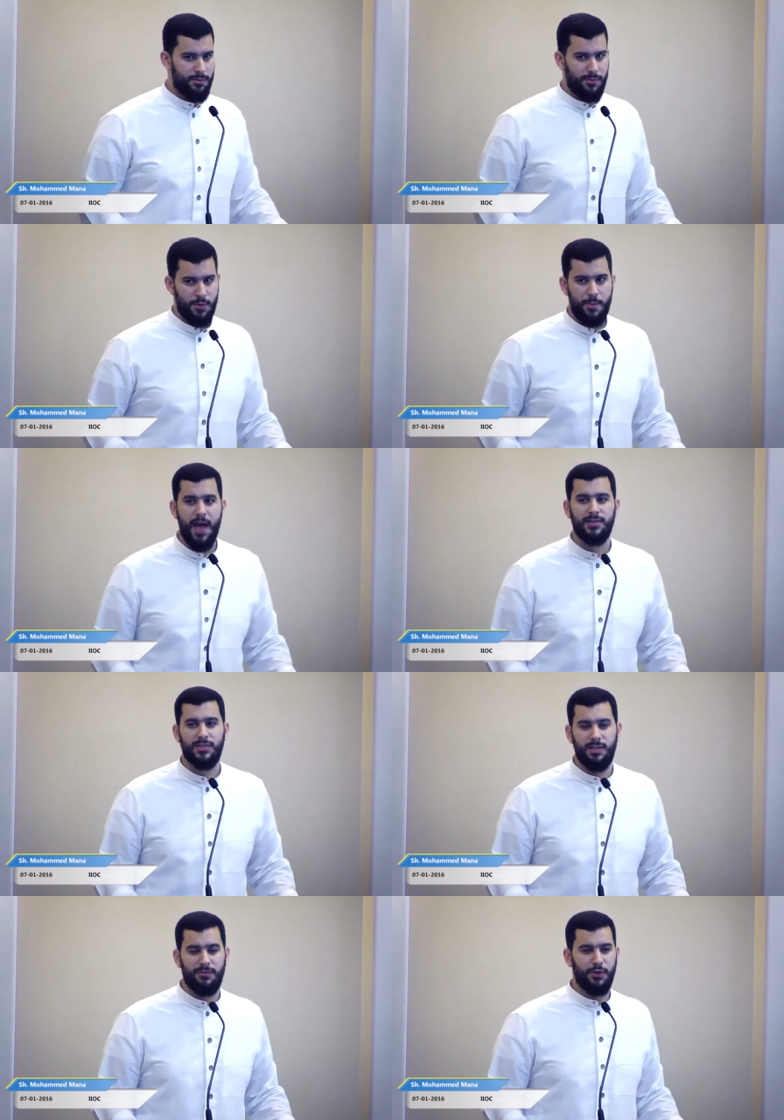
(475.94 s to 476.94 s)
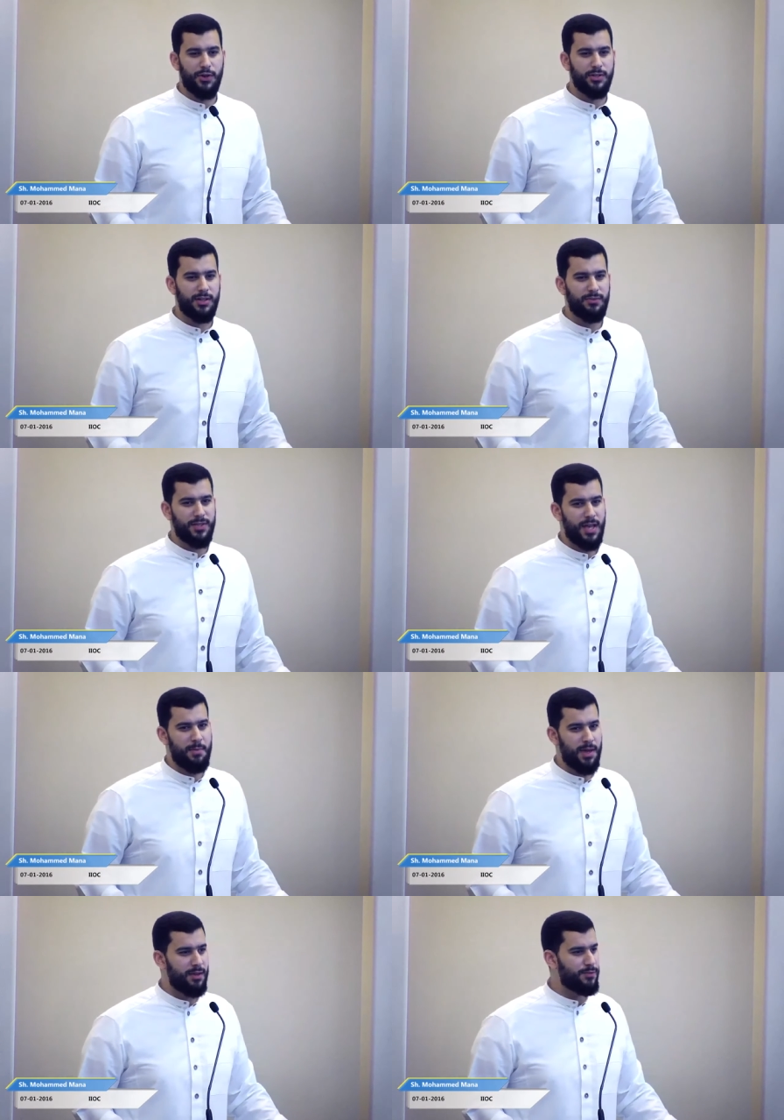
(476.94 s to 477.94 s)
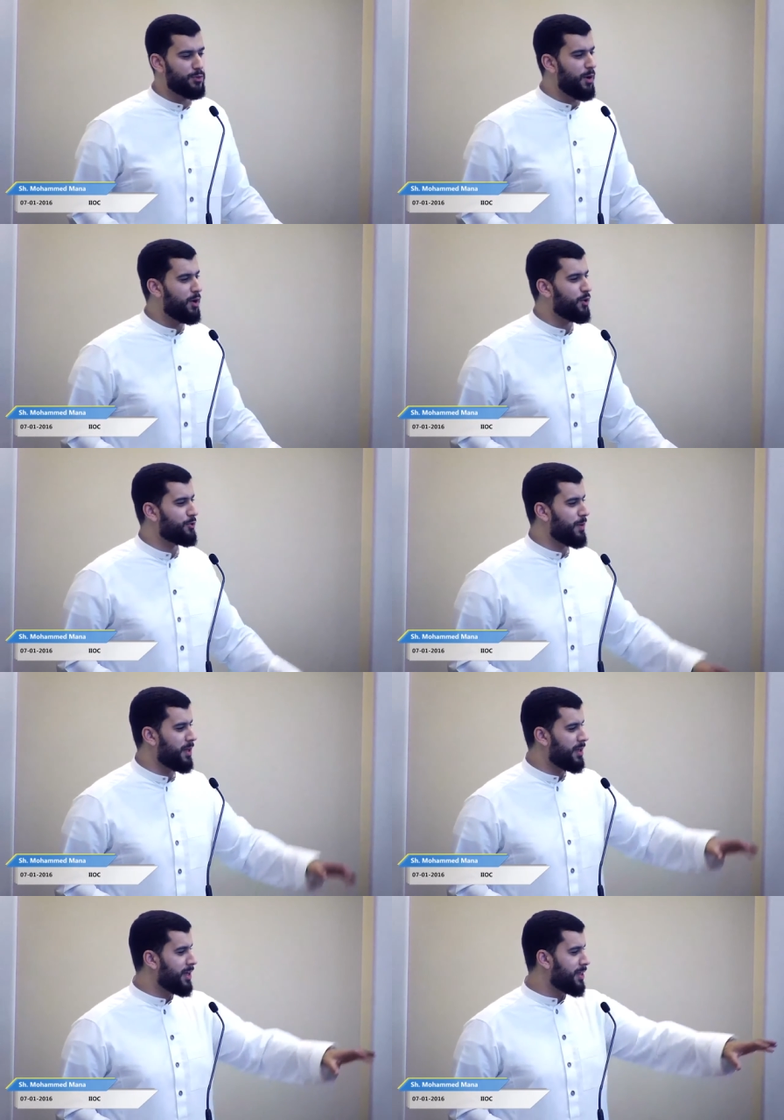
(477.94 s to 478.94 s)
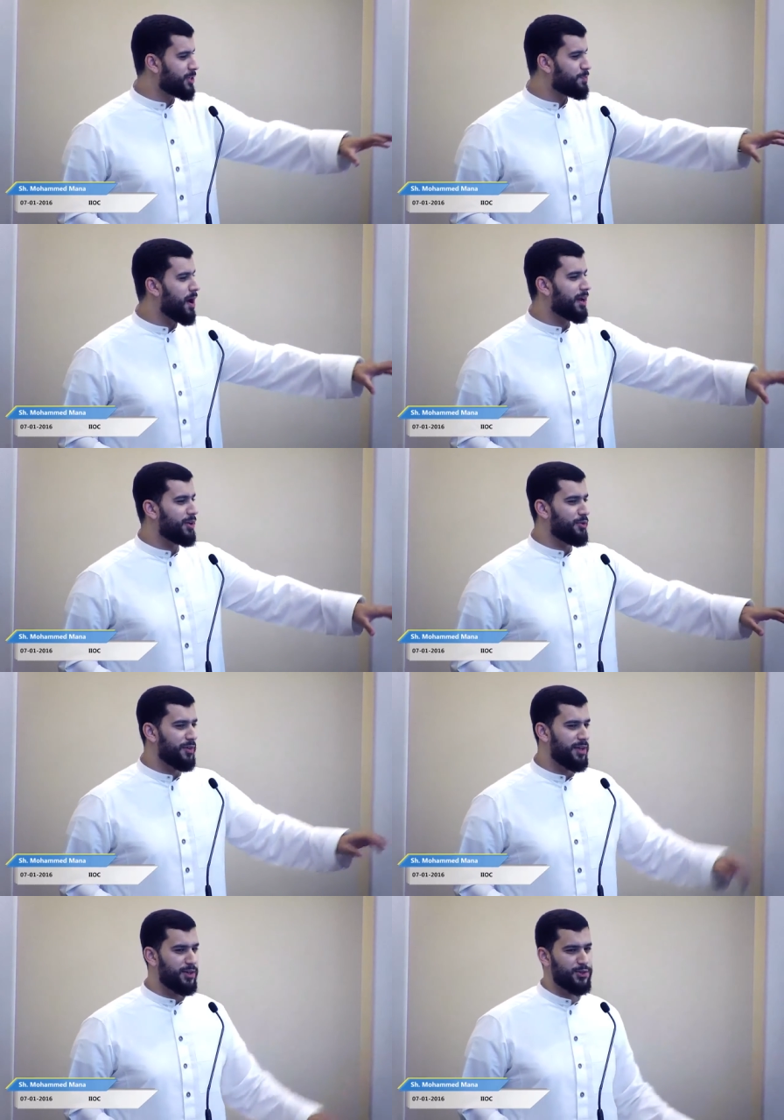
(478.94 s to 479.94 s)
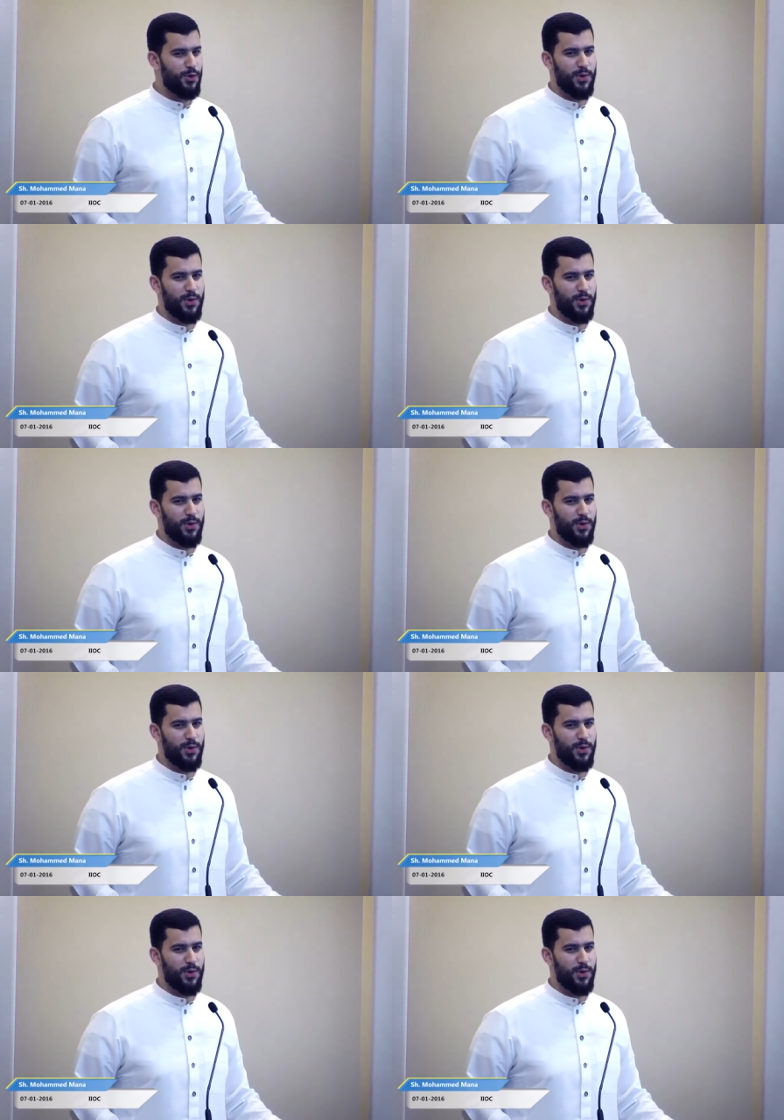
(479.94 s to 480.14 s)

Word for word: for the past several years, every time I give al khutbah, this pocket over here is